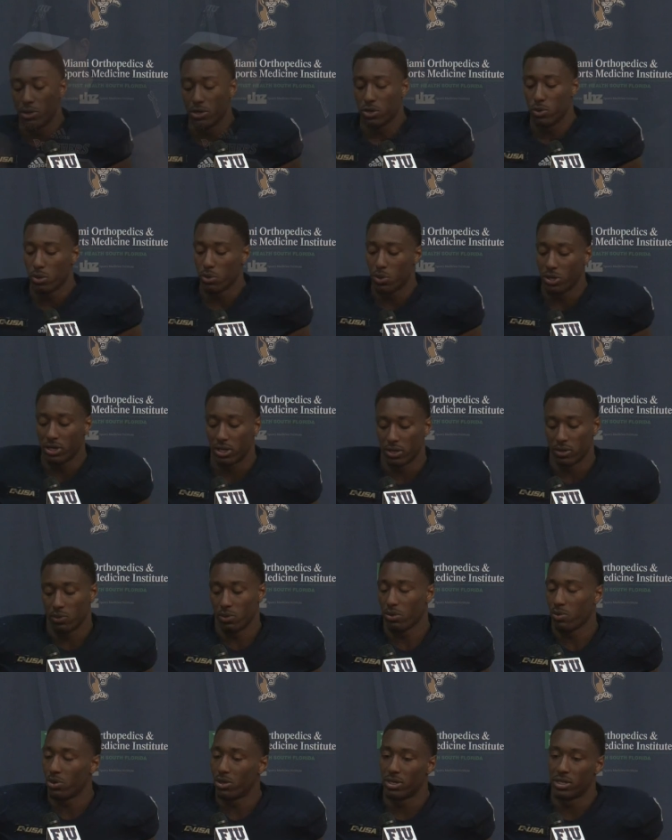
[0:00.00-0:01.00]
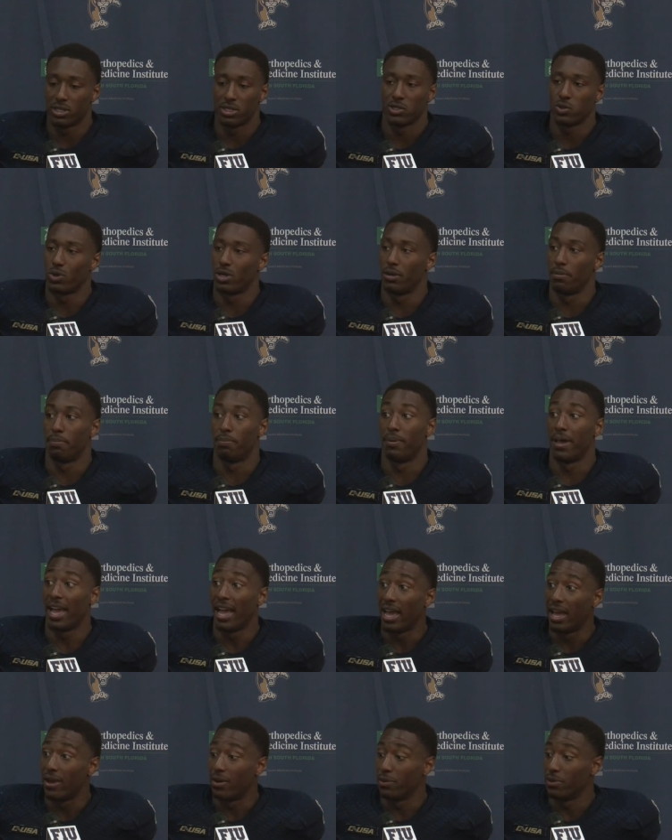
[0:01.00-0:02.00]
we knew we wanted this win
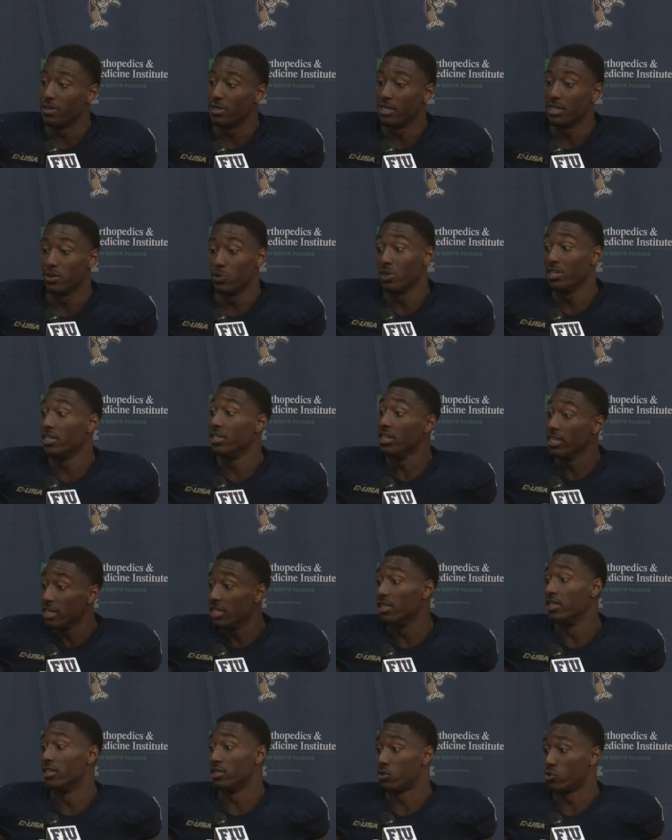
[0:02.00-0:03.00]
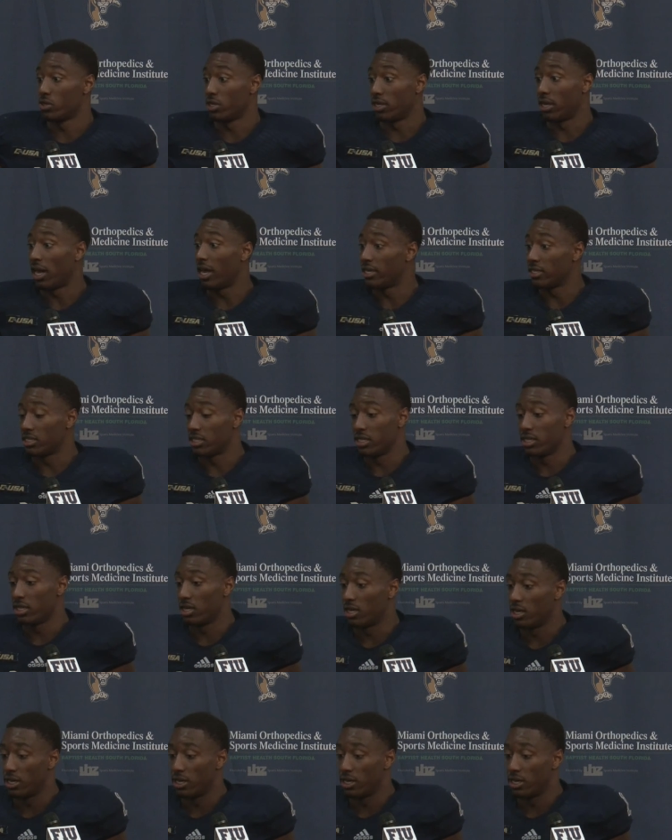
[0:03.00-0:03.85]
bad. We needed this win, honestly.